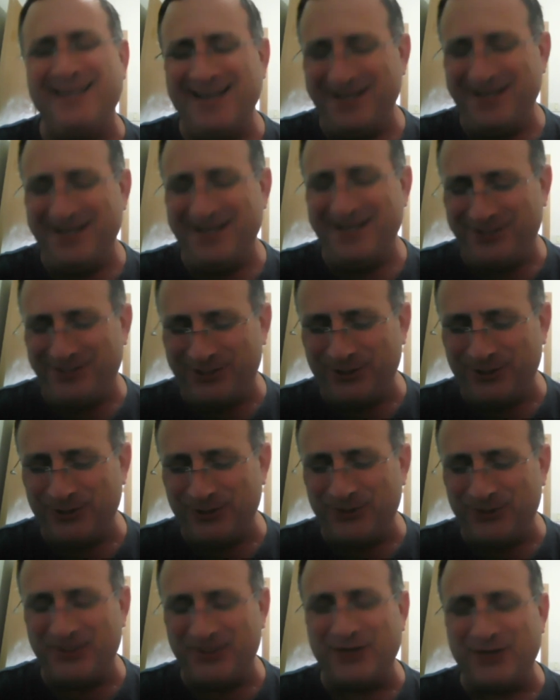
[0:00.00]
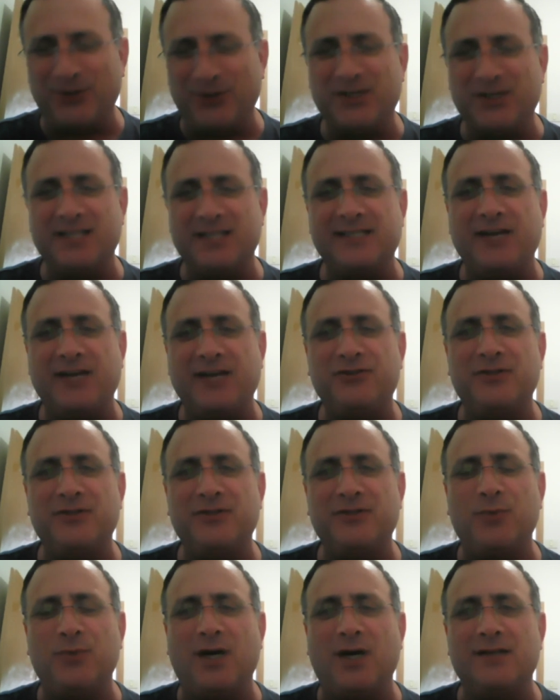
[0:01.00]
to the organization
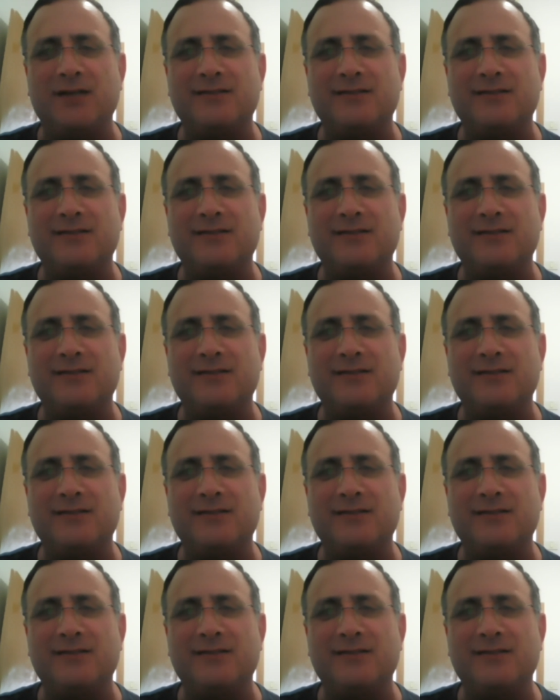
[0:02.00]
was